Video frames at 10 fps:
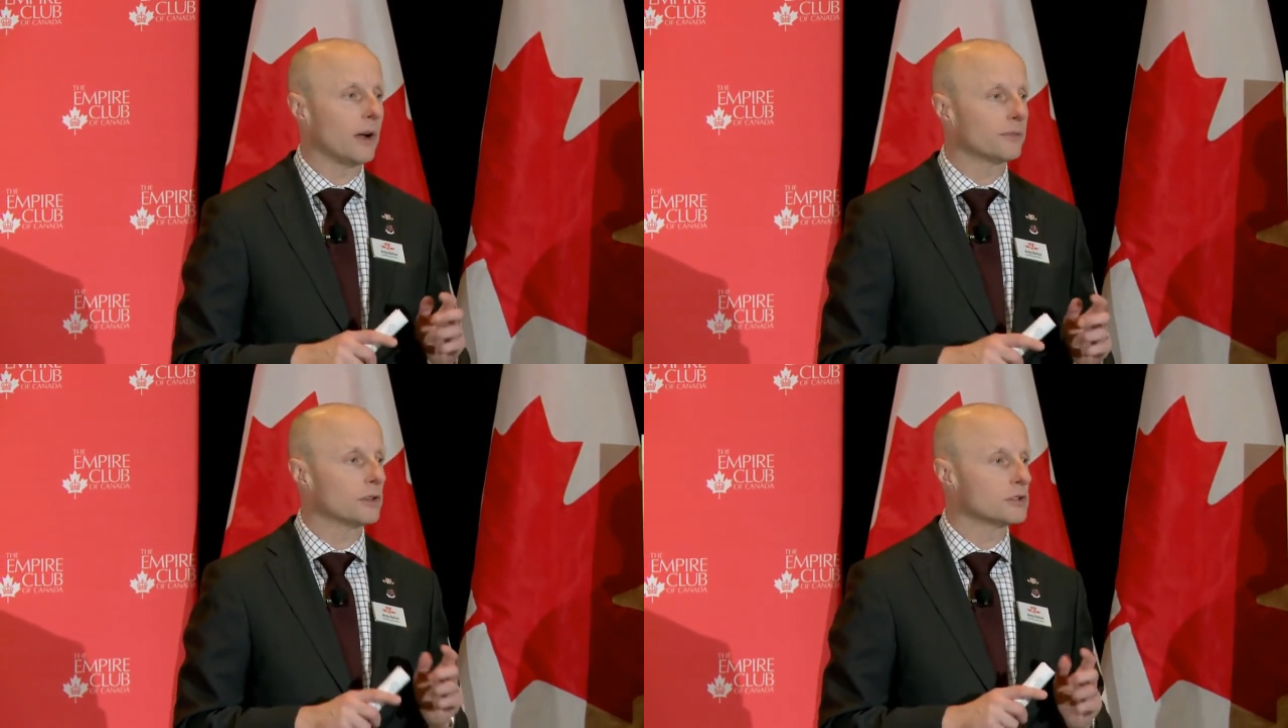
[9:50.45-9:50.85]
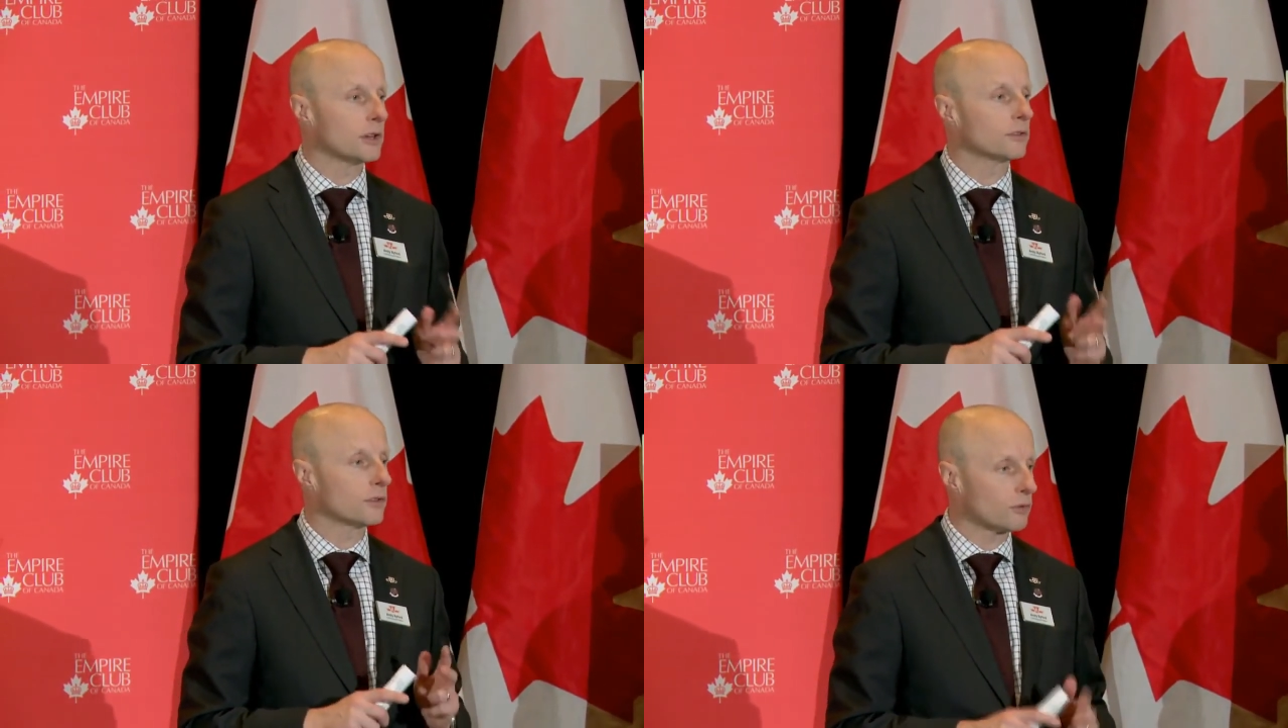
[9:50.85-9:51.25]
After
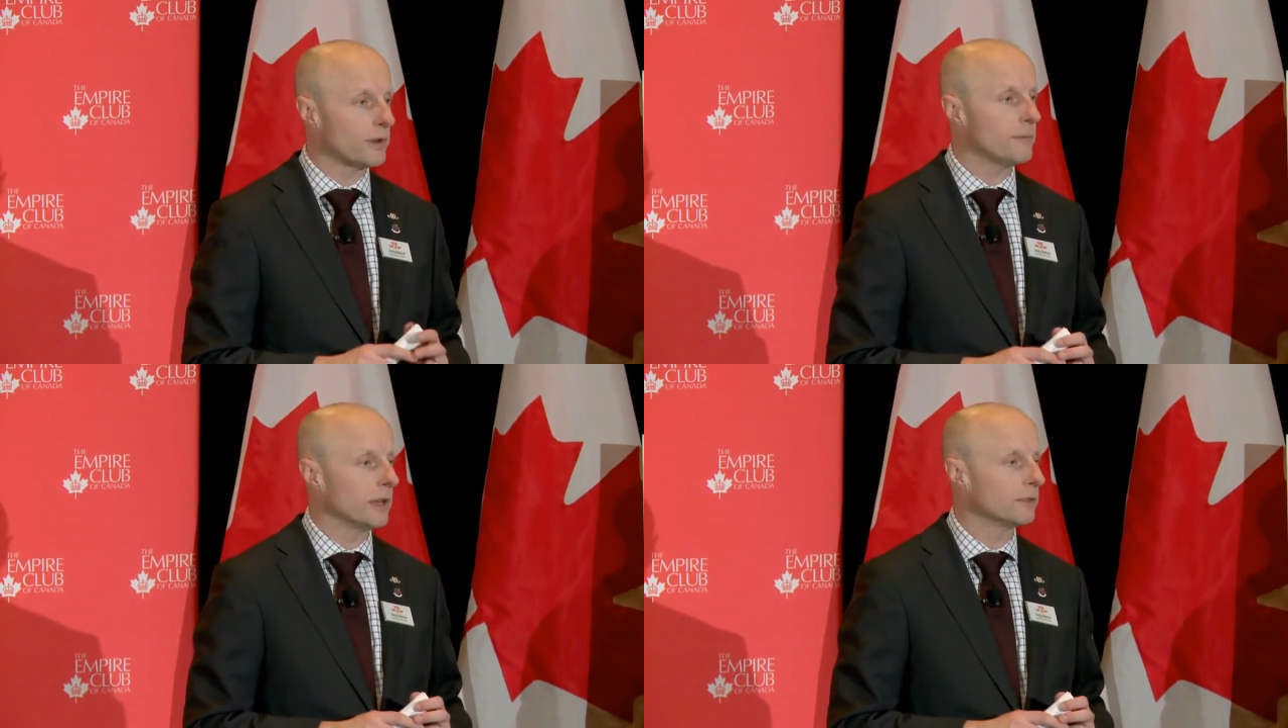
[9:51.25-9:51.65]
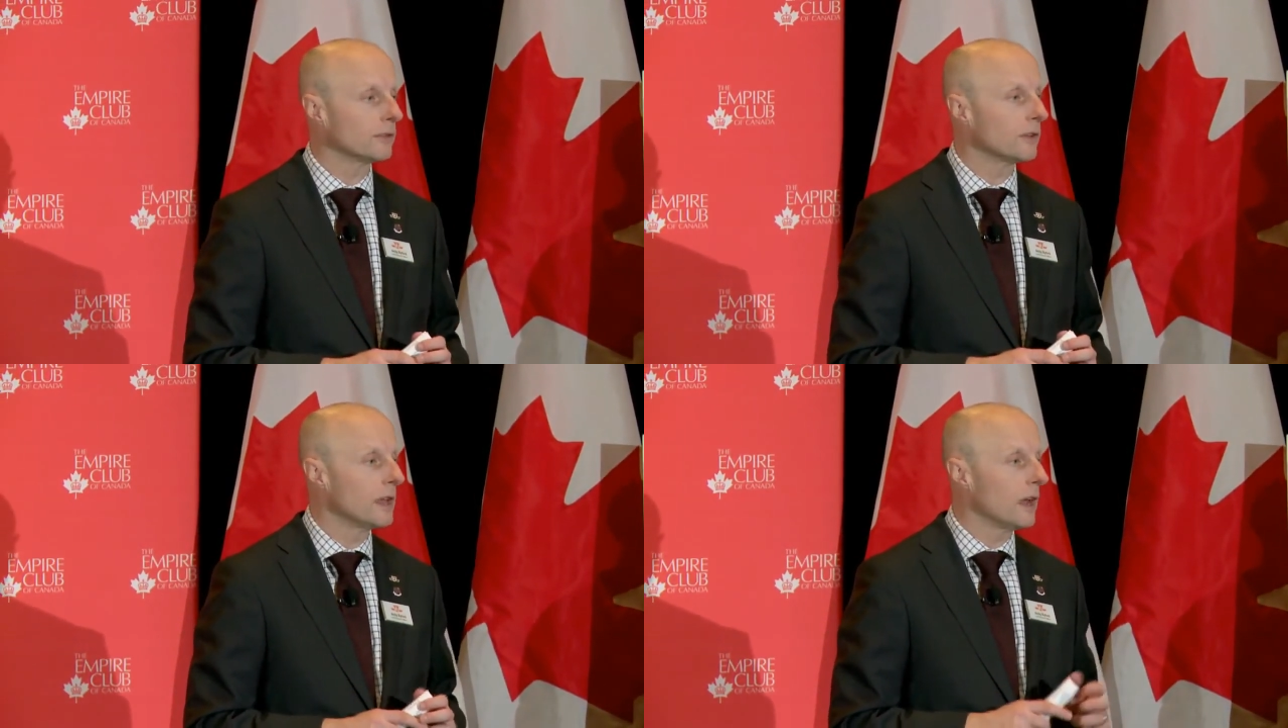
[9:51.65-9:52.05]
just three
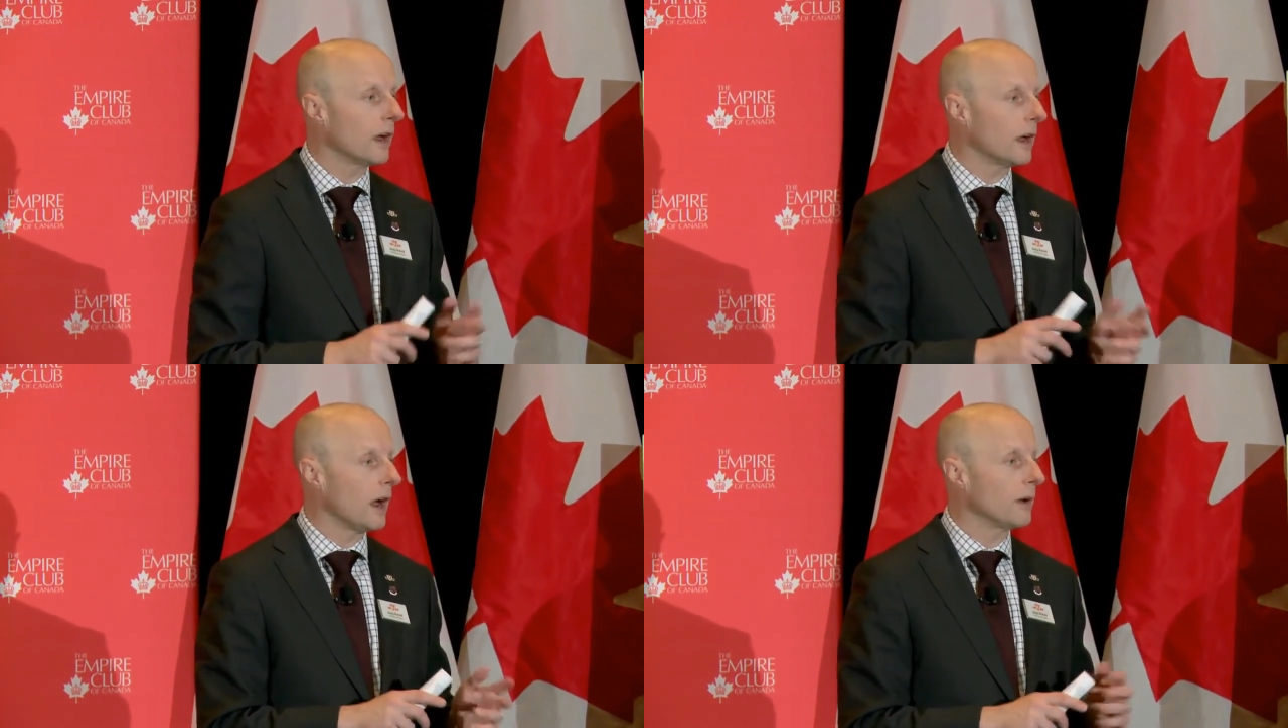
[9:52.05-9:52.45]
months, uh,